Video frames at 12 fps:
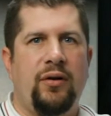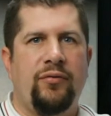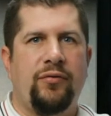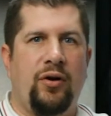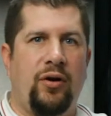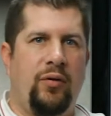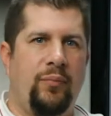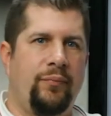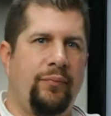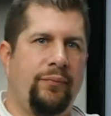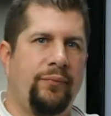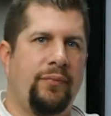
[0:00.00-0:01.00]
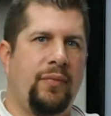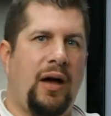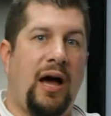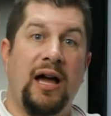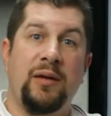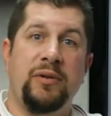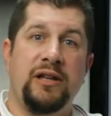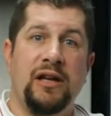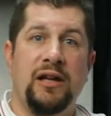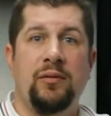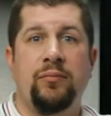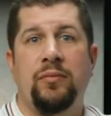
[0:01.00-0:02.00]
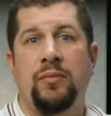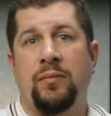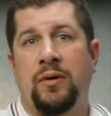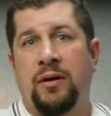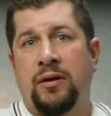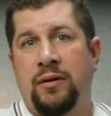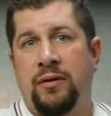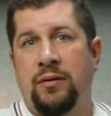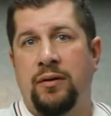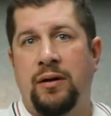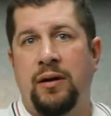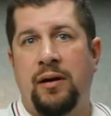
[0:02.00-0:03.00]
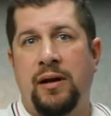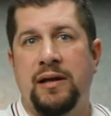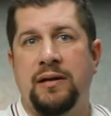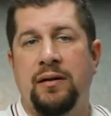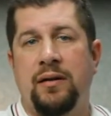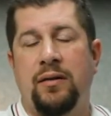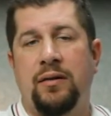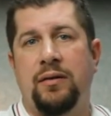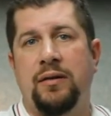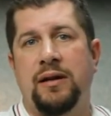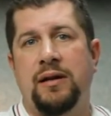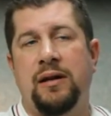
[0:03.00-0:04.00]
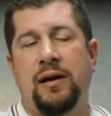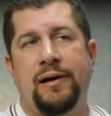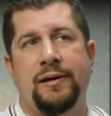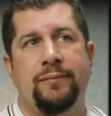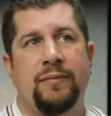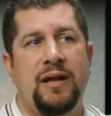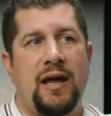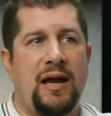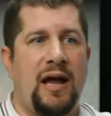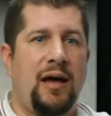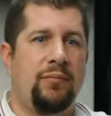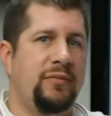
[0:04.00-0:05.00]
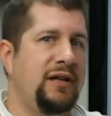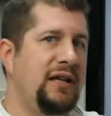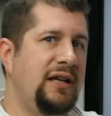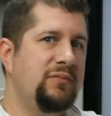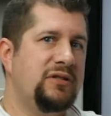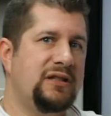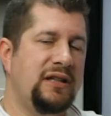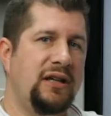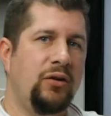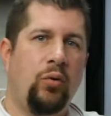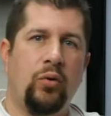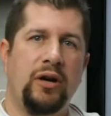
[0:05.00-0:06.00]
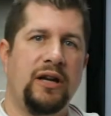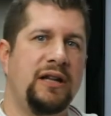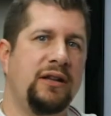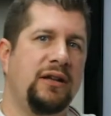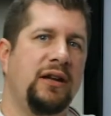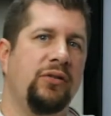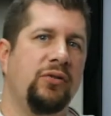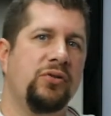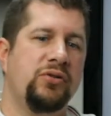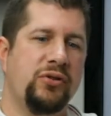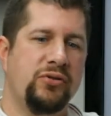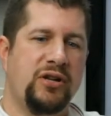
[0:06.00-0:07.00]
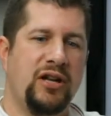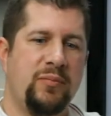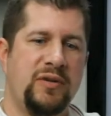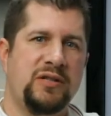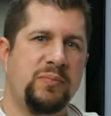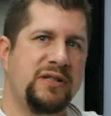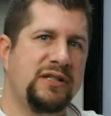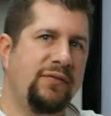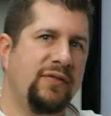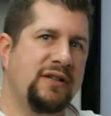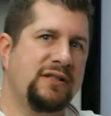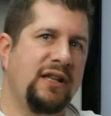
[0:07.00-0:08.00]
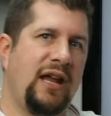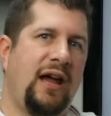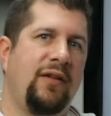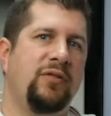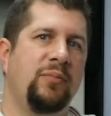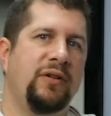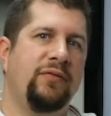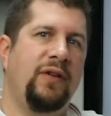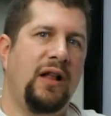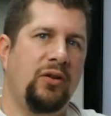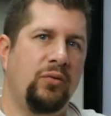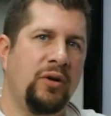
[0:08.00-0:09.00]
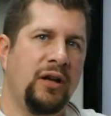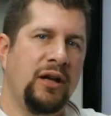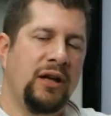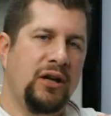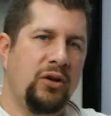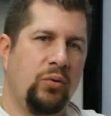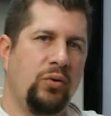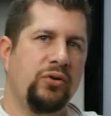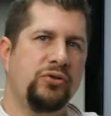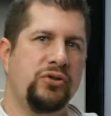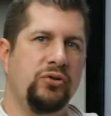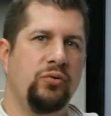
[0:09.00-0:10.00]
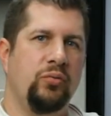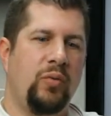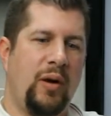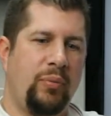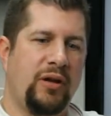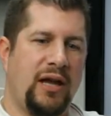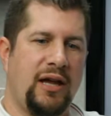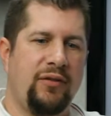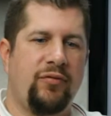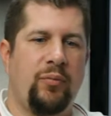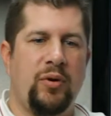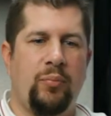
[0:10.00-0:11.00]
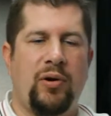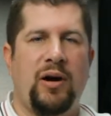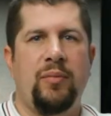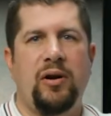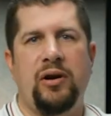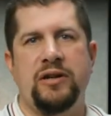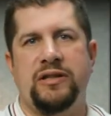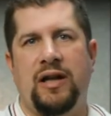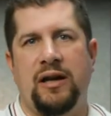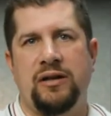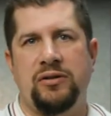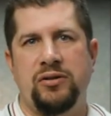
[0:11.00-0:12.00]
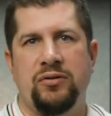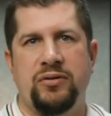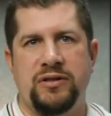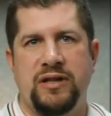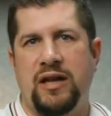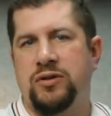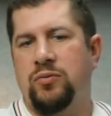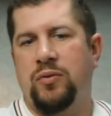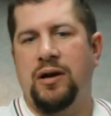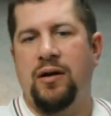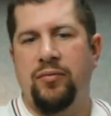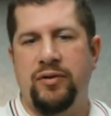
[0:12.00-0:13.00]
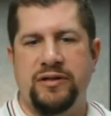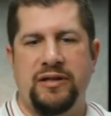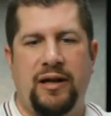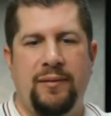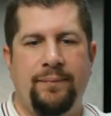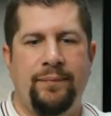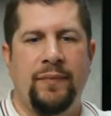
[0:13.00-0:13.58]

from IBM and the NetApp, EMC, or any of the others. There's going to be specifics that have to be followed in order to replicate from your primary site to your disaster recovery site.